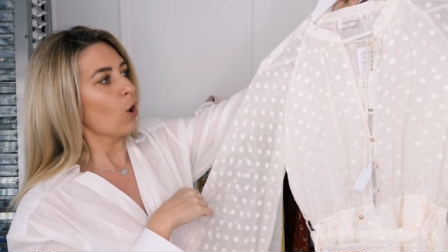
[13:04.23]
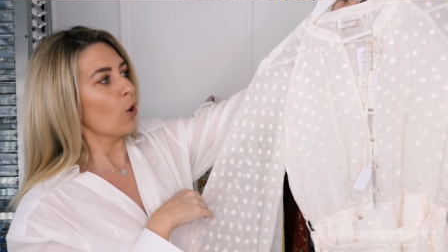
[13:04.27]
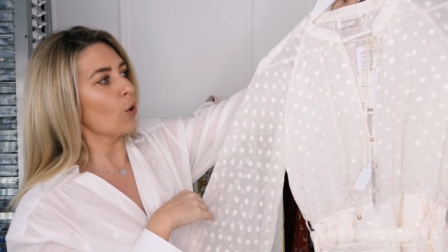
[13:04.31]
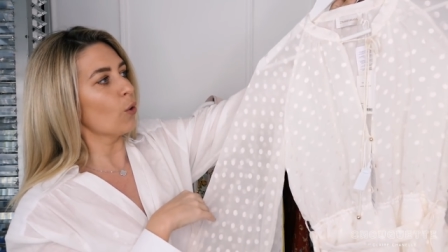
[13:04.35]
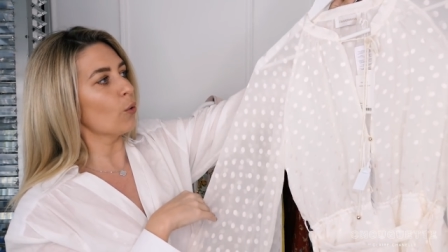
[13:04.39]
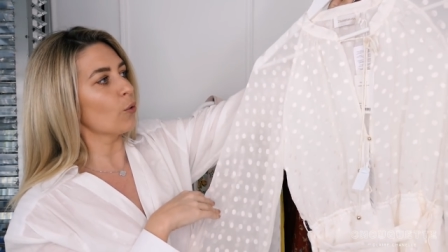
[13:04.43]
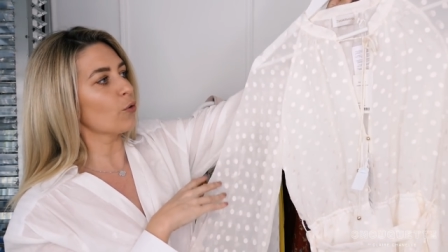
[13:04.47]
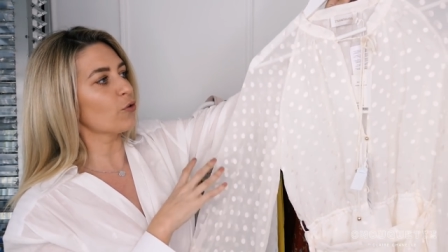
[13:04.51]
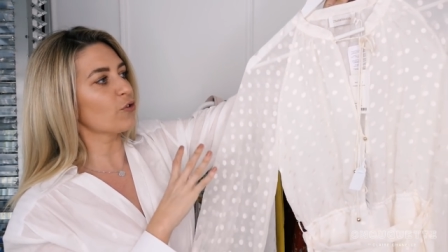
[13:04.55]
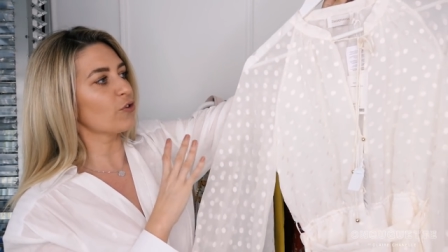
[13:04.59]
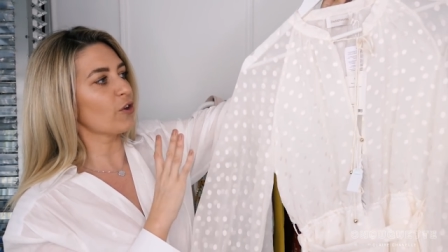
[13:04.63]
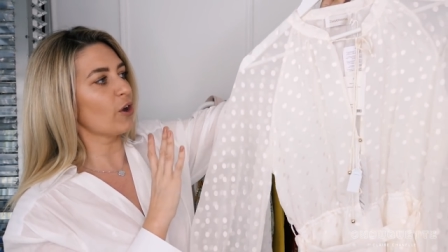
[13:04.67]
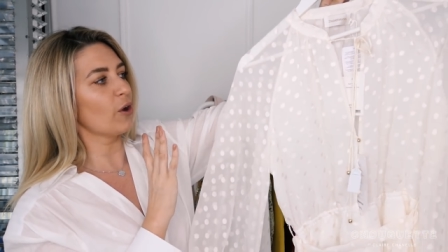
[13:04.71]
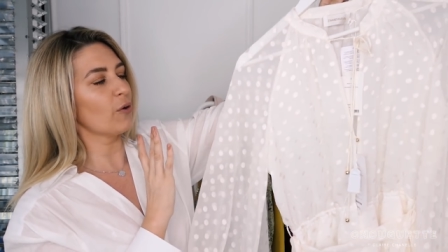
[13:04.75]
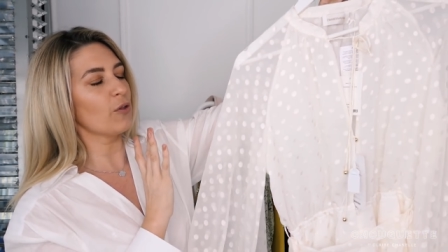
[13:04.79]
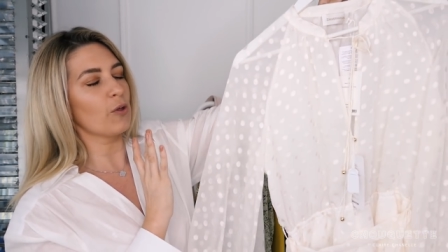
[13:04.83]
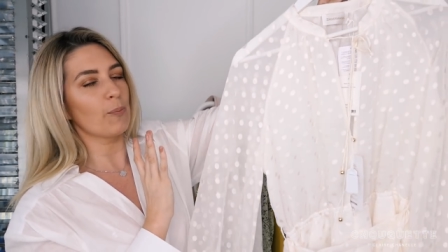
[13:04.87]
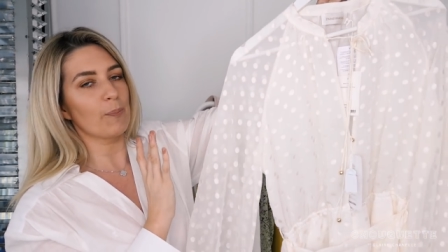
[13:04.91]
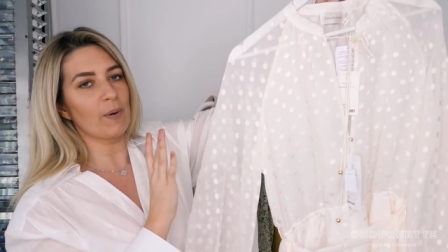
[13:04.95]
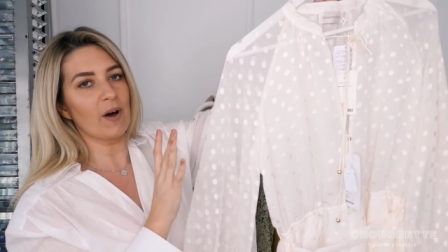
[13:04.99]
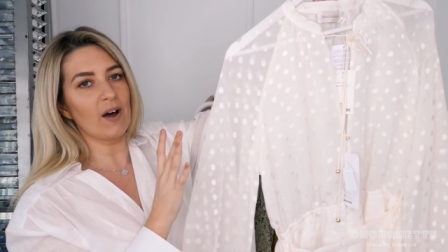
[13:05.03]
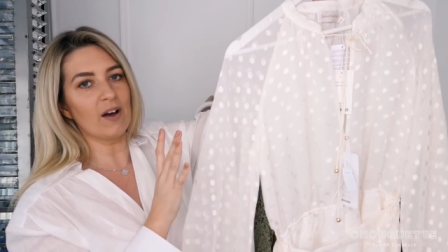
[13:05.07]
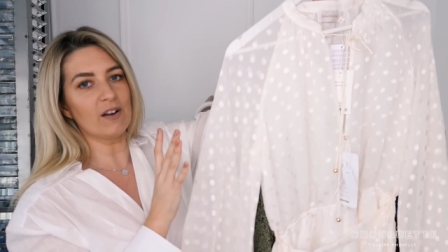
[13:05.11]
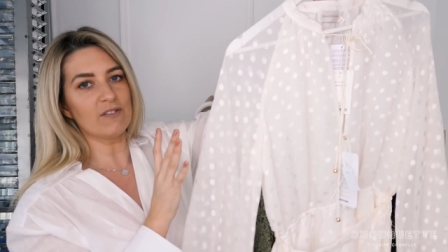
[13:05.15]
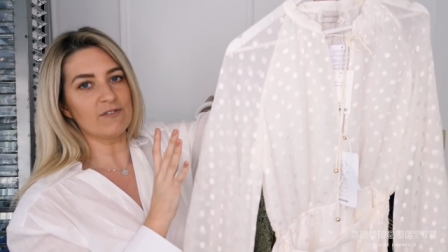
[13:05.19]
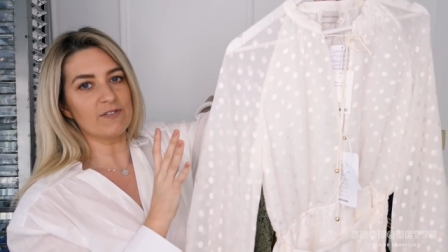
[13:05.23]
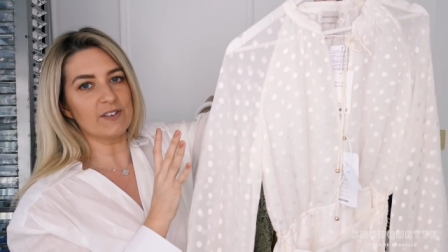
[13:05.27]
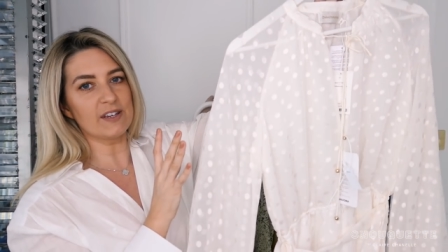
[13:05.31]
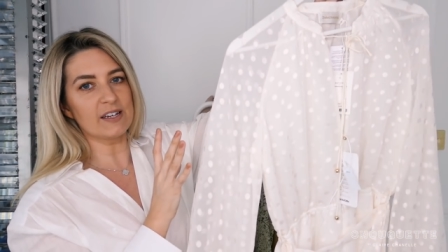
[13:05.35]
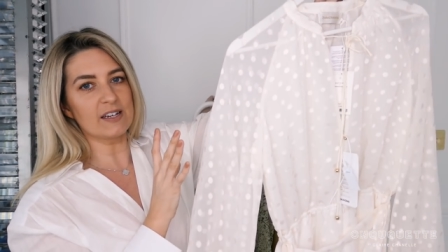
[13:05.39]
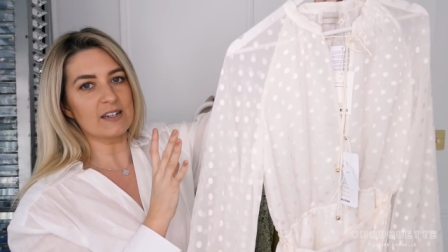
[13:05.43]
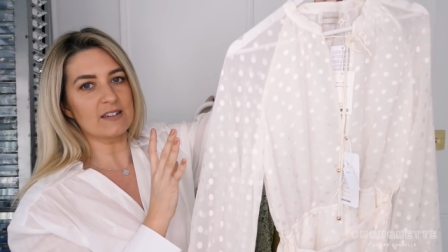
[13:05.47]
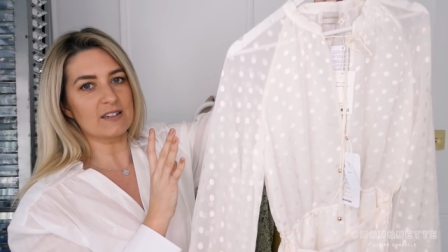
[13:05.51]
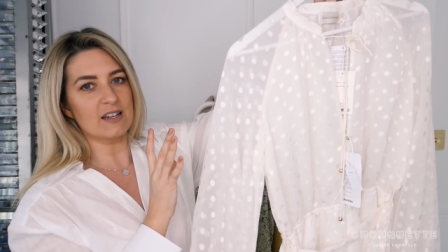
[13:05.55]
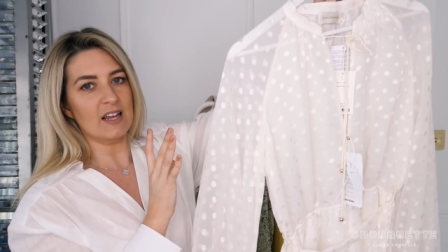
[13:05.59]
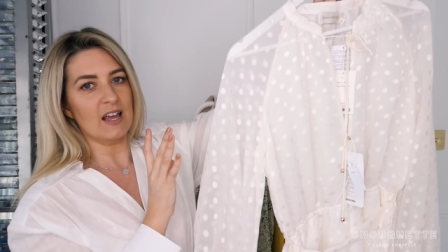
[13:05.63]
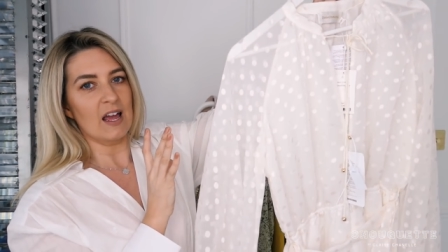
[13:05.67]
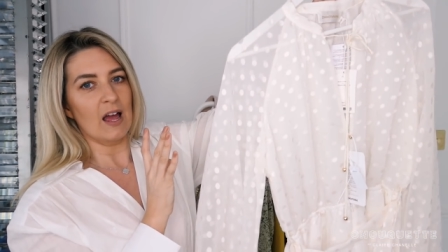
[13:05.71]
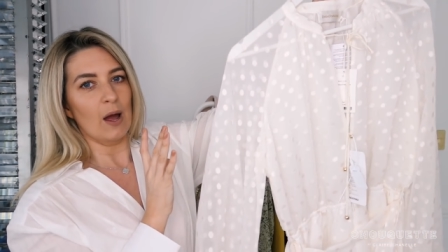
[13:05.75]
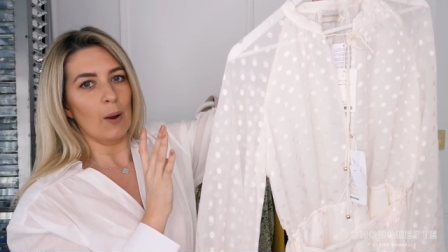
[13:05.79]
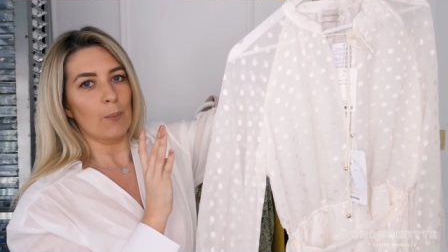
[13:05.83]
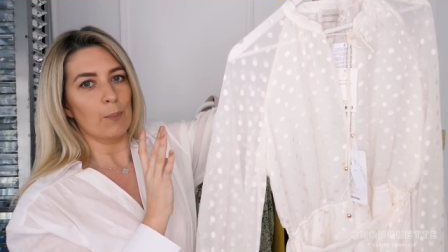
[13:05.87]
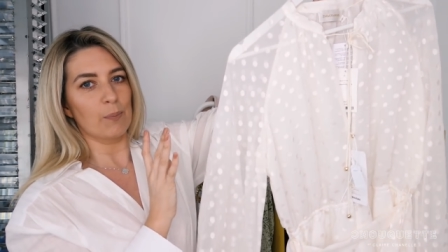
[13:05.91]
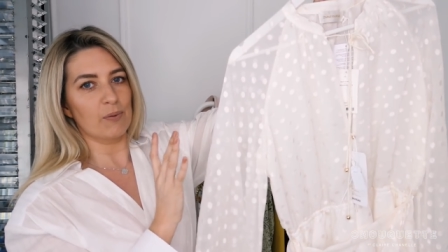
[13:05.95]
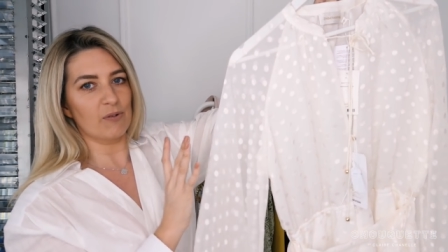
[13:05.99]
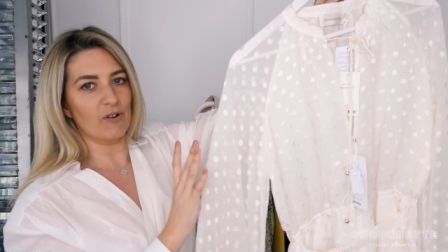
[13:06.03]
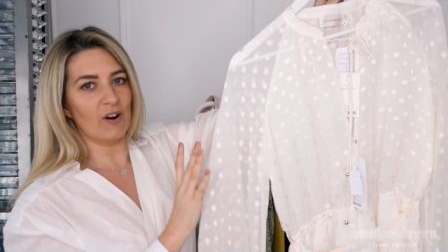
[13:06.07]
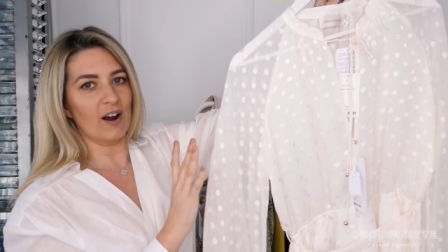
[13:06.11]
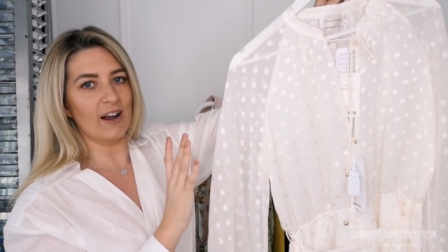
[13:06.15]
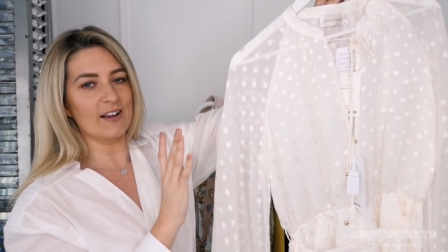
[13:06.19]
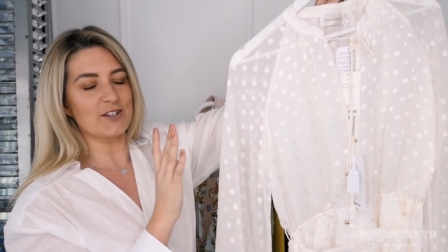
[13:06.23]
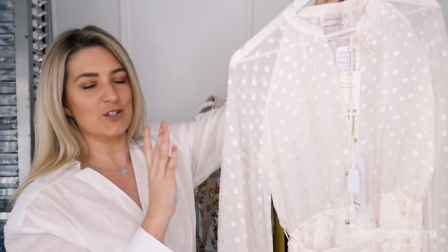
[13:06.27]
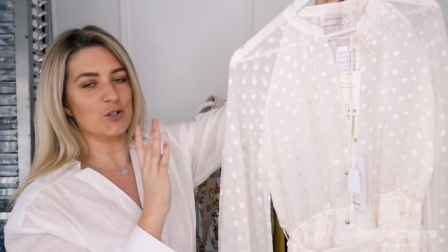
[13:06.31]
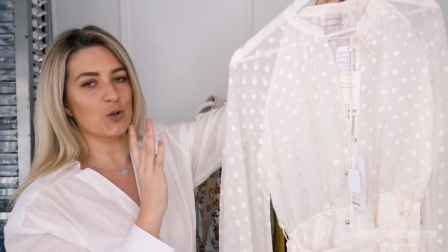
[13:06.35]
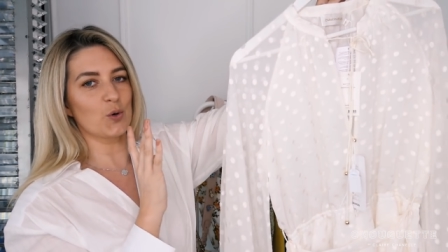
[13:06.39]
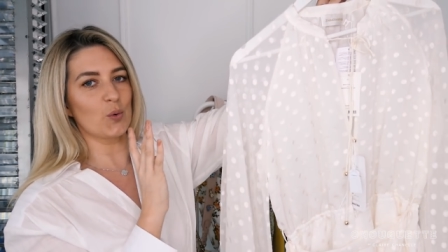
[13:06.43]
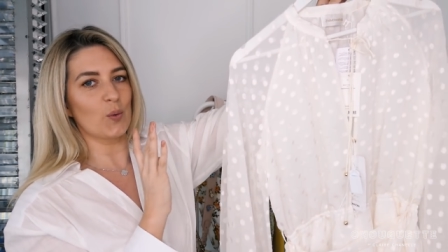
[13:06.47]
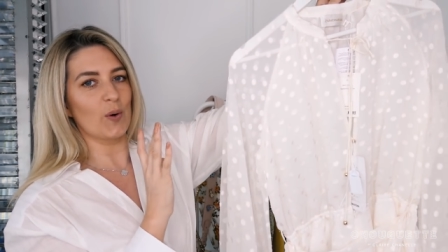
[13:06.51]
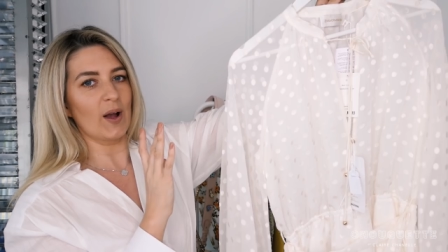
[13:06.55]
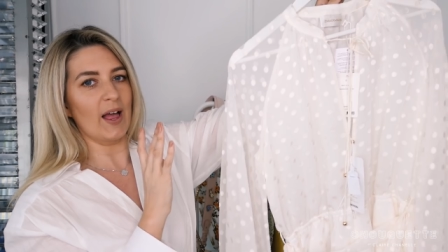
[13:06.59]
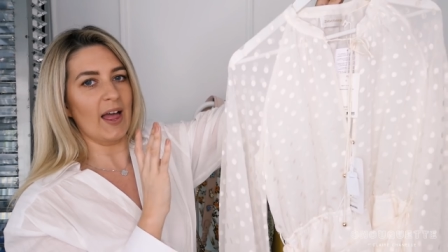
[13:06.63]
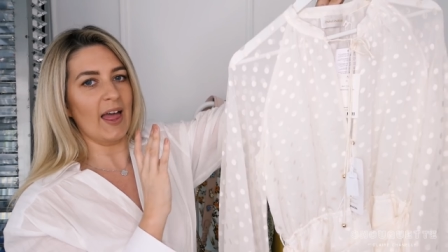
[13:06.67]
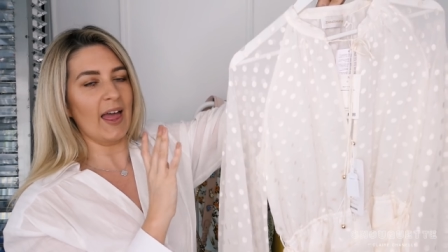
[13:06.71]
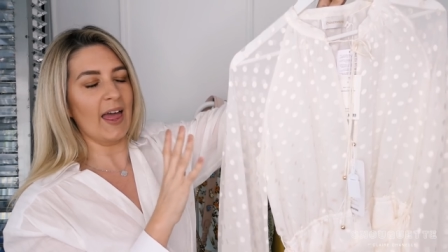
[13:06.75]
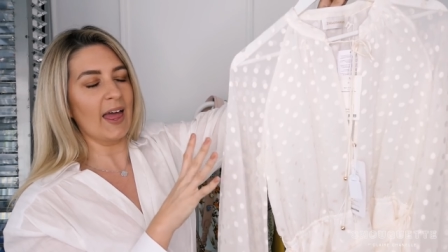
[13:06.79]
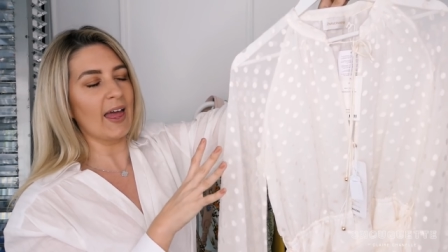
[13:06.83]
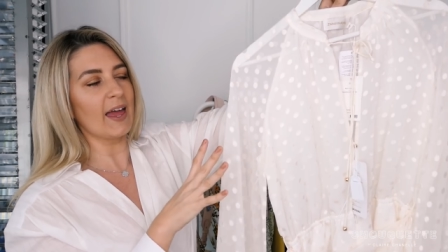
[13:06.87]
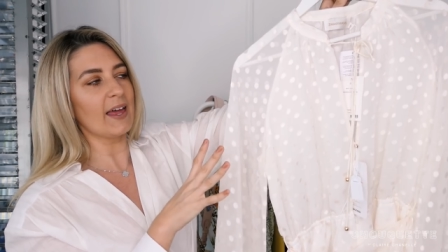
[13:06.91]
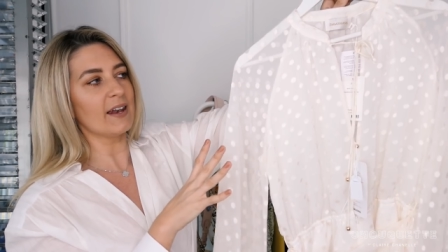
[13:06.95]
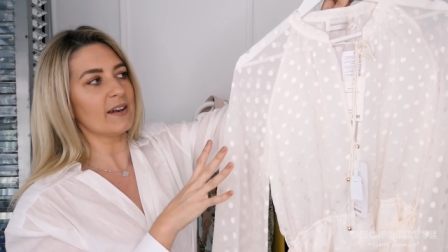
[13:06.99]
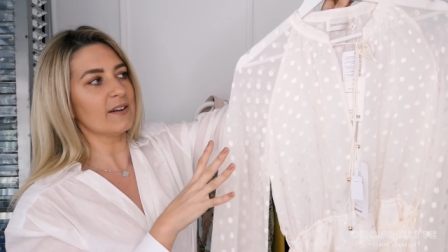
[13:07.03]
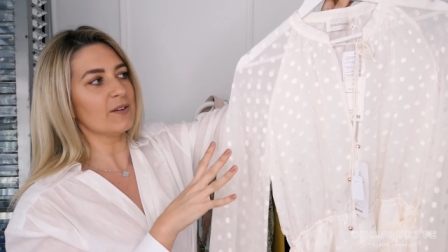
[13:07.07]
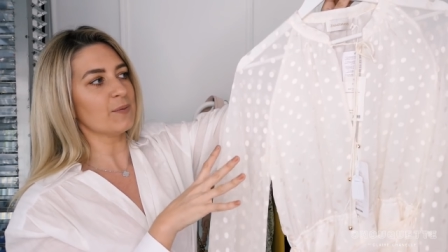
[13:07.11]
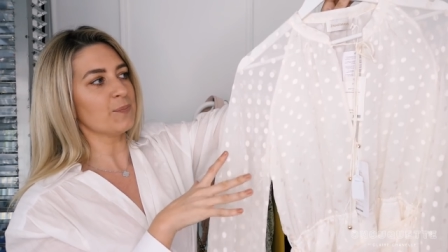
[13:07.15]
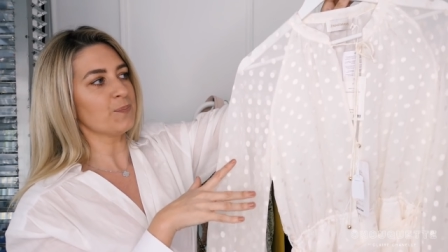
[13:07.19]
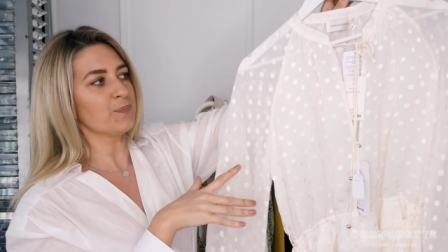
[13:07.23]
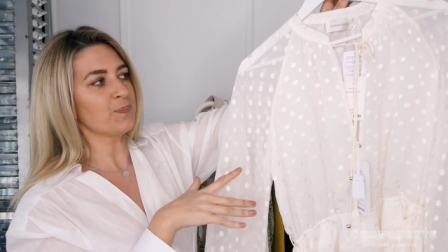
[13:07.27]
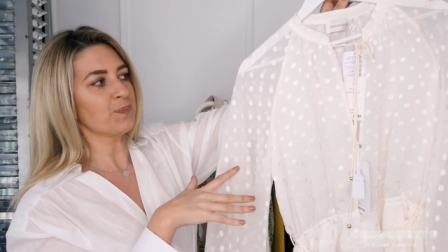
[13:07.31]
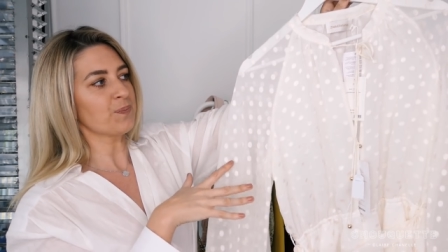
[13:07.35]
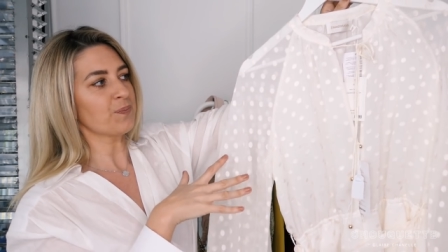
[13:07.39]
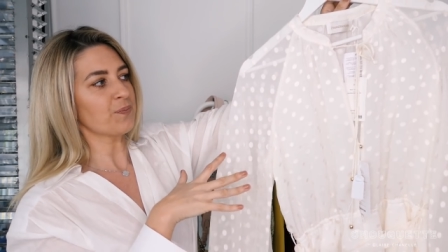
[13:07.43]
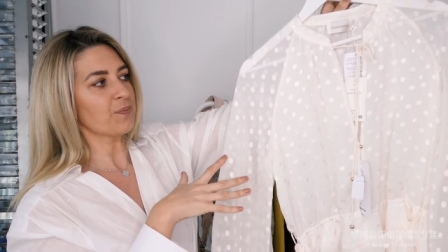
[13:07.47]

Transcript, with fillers: Also the perfect bridal hen